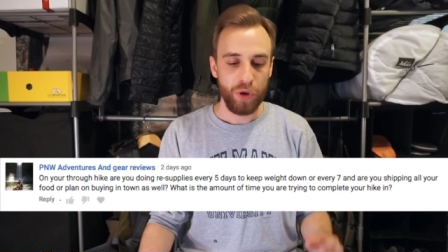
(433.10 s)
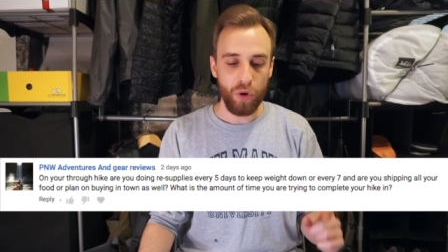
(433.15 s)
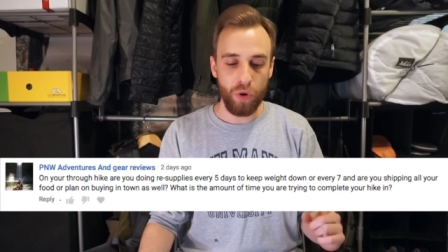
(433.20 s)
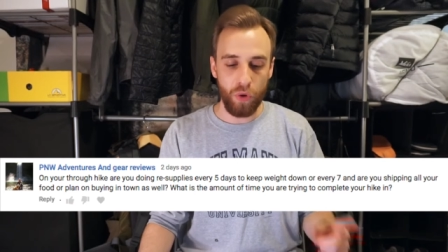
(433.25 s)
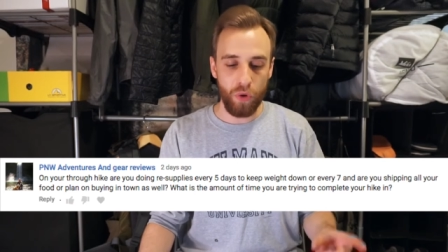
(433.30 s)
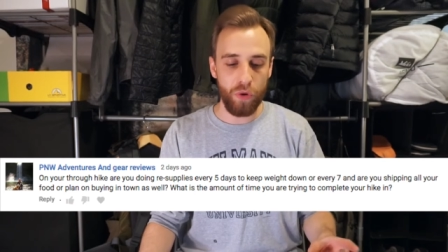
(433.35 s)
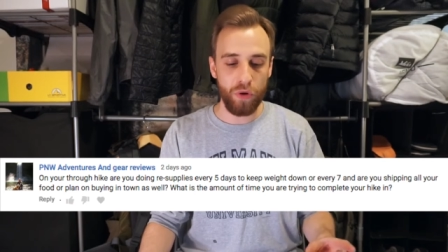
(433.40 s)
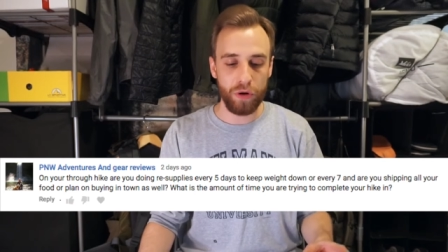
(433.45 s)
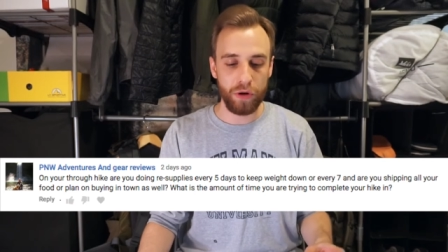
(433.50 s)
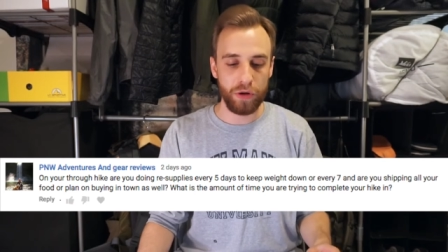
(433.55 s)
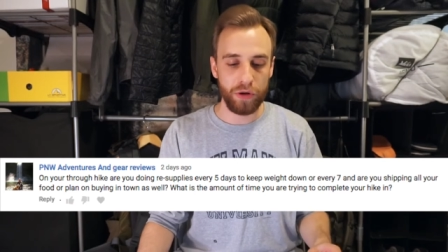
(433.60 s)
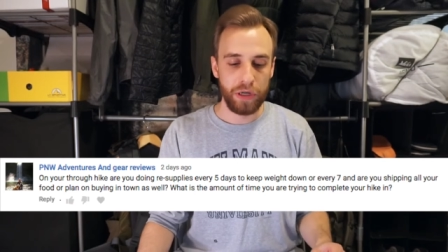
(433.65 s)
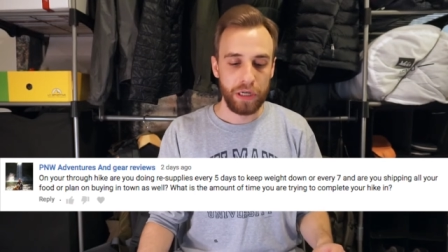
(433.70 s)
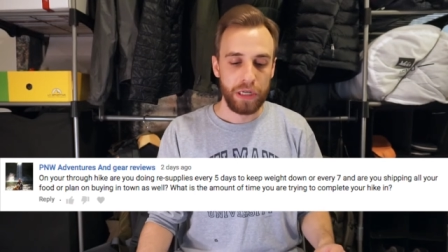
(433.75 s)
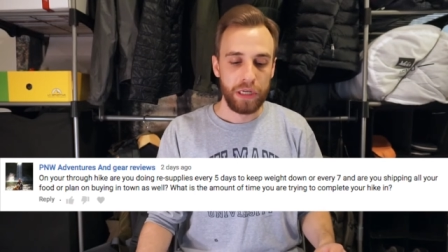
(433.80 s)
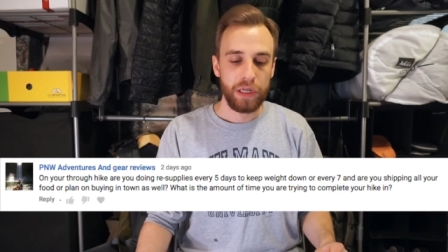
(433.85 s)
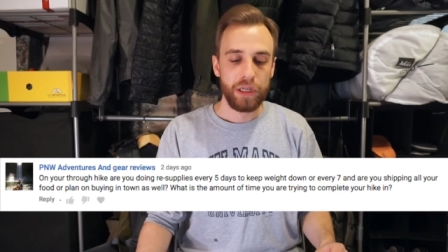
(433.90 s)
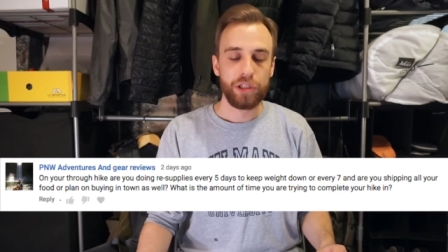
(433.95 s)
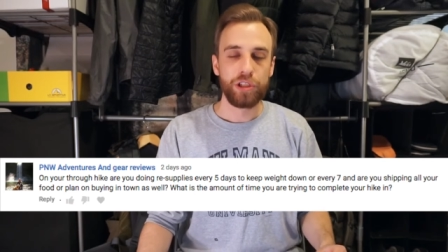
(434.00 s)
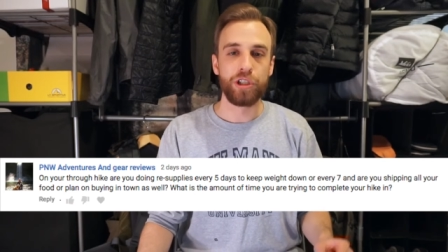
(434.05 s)
or
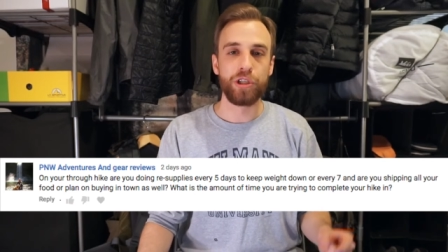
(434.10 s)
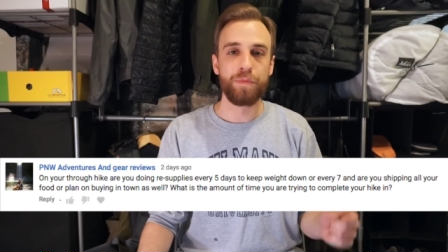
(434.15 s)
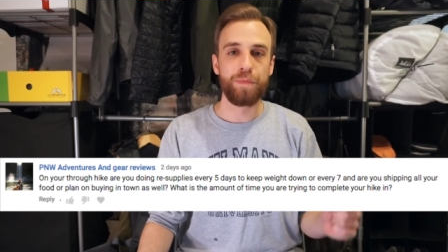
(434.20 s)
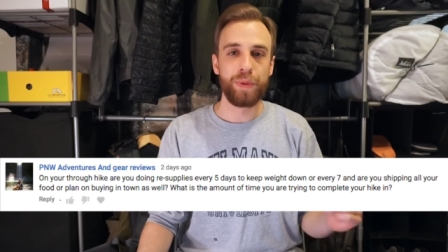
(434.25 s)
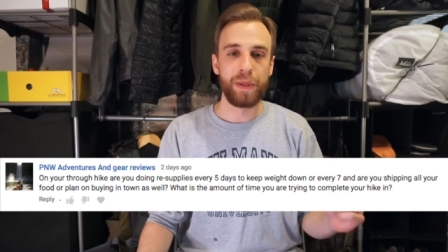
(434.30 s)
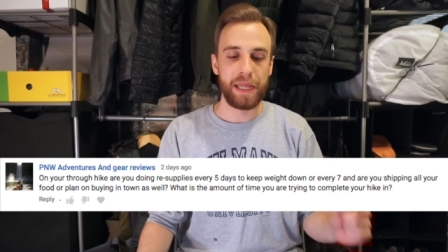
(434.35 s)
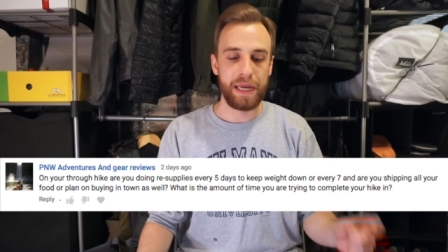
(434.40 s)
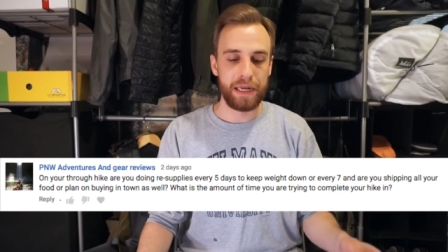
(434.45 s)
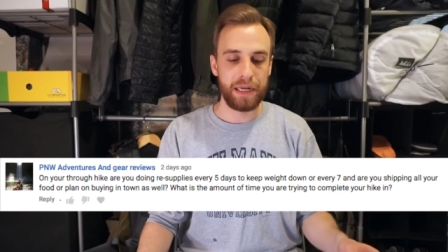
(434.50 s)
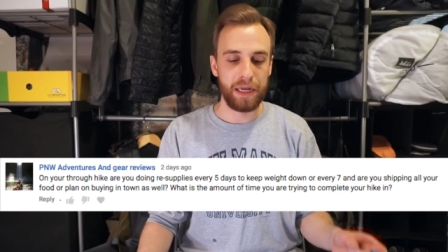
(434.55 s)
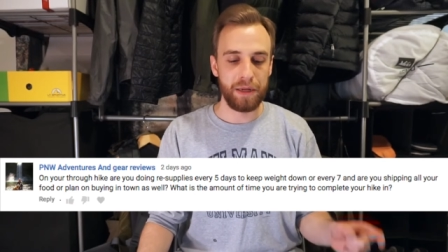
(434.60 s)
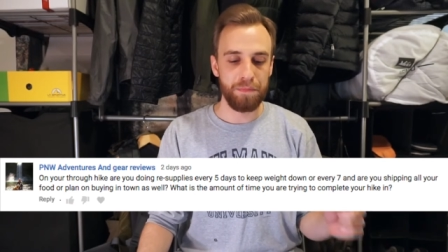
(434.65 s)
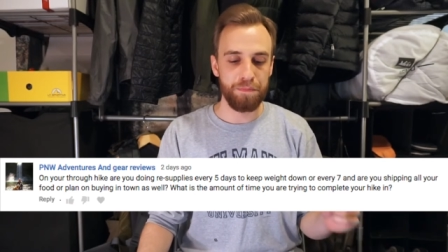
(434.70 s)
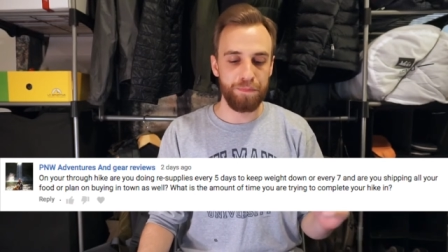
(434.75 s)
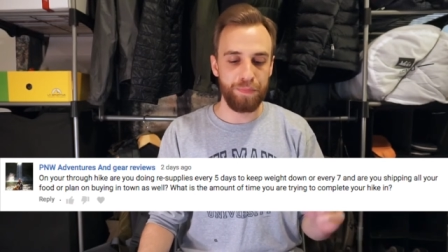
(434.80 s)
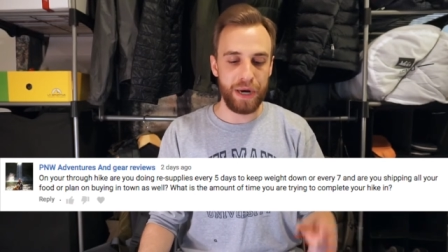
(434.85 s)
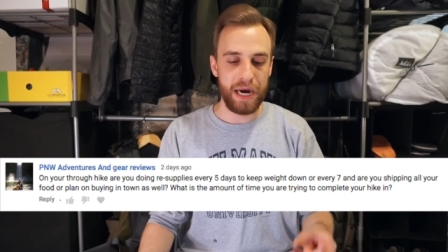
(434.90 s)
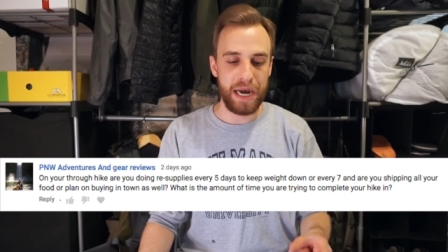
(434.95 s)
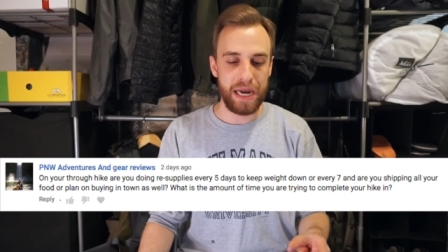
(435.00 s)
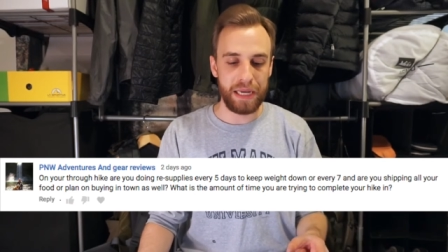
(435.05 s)
do you plan
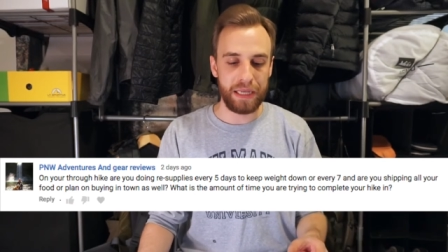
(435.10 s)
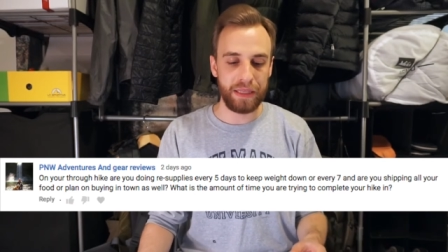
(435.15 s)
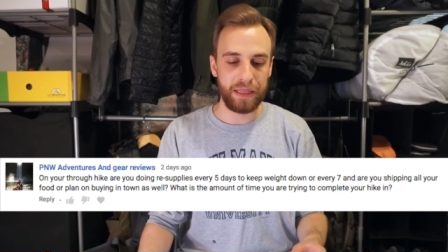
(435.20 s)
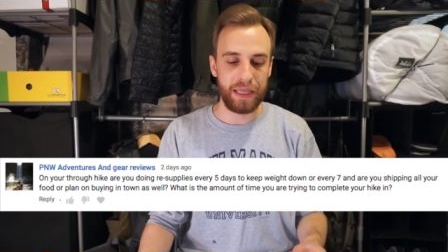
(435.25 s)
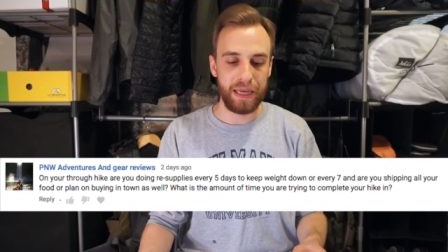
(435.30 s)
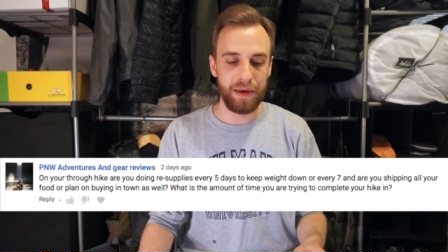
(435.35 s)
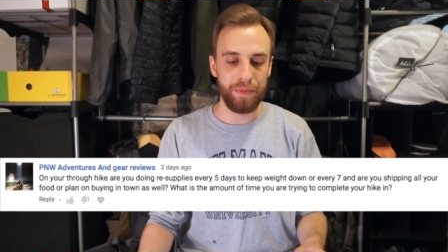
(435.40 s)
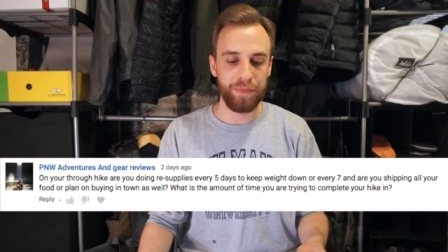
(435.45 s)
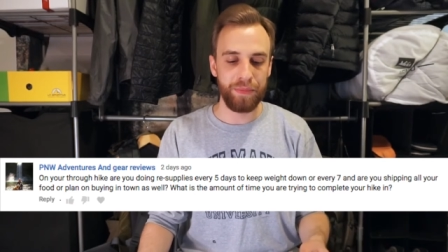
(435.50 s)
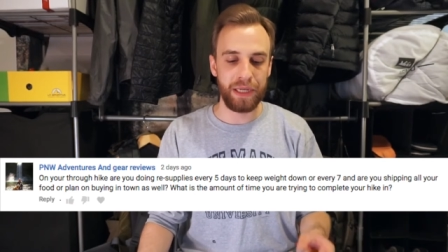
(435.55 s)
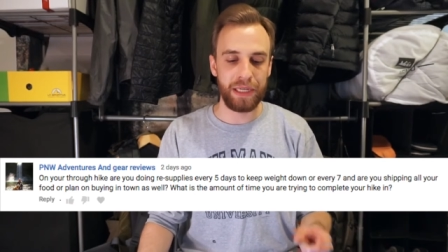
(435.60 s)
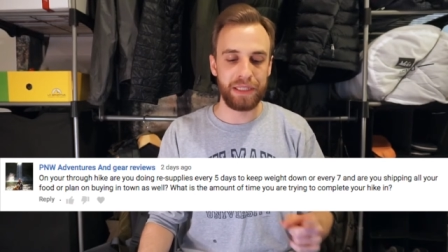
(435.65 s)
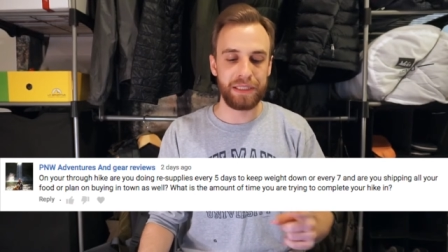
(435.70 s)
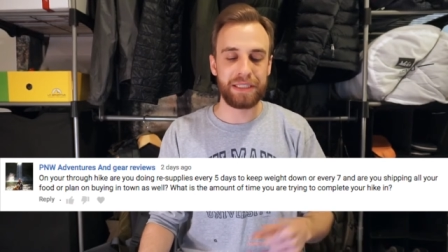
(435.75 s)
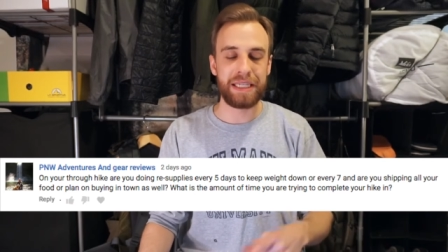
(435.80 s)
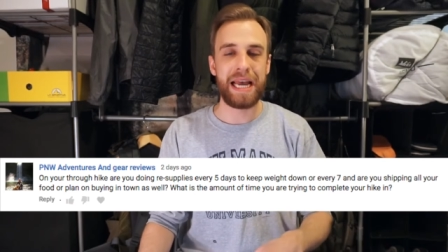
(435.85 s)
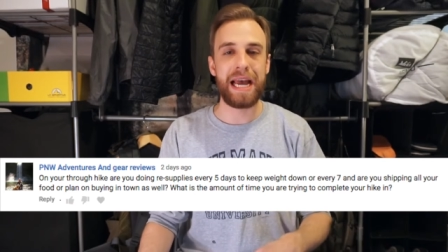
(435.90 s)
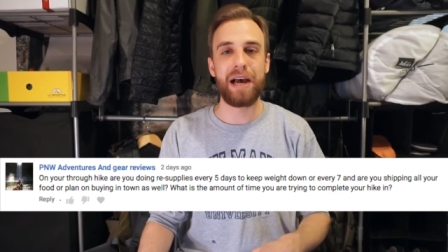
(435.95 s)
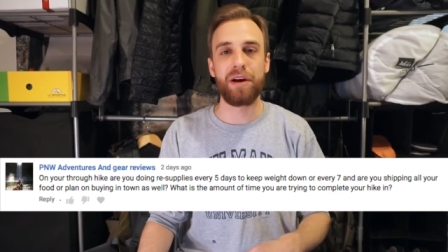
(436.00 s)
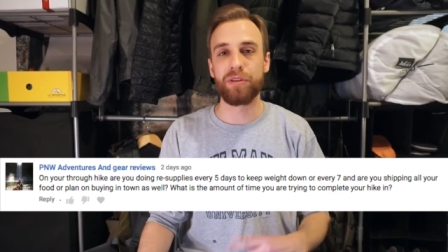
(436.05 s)
on buying them in
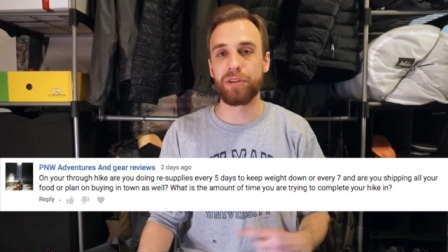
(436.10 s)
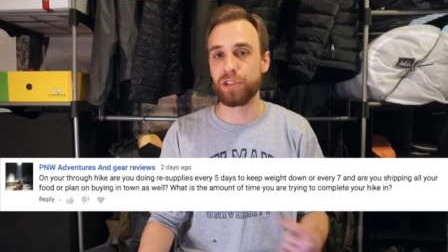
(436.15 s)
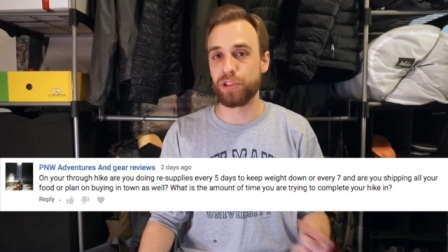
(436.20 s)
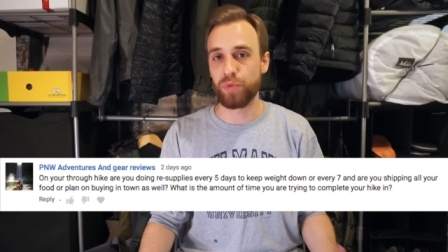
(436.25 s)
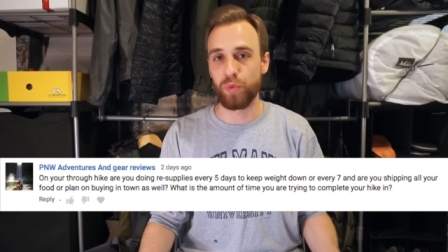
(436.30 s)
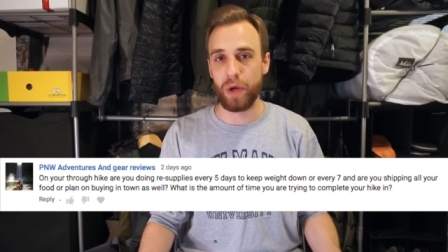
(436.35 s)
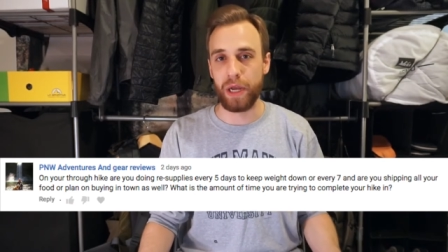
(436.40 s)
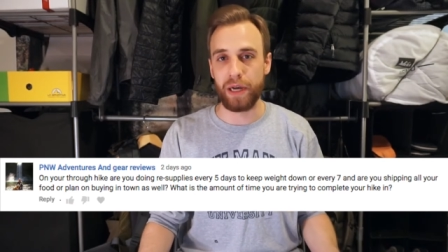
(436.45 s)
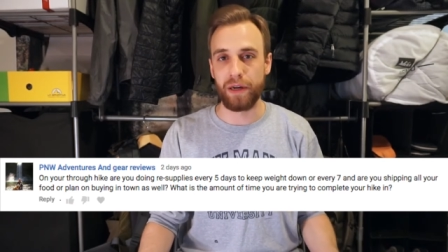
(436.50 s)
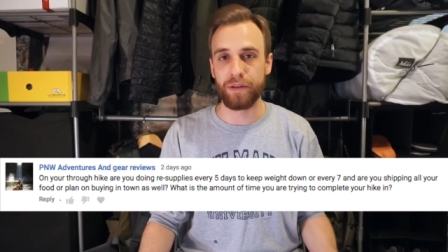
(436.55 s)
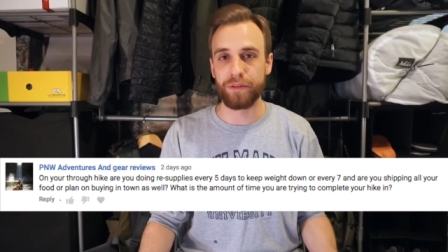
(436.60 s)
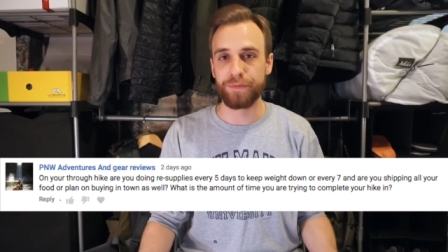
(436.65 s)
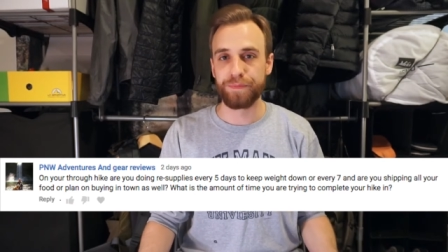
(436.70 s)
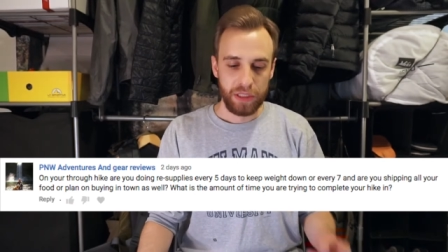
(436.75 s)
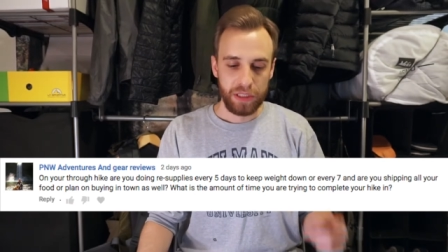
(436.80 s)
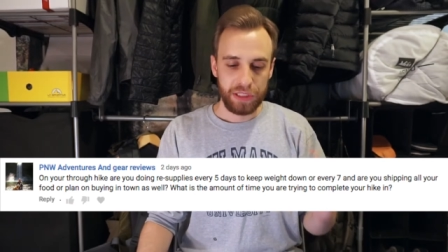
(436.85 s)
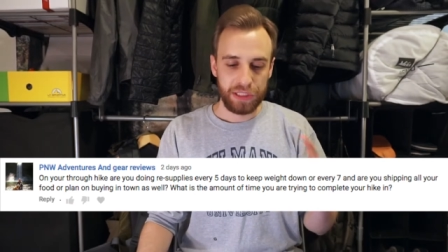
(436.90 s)
town as well?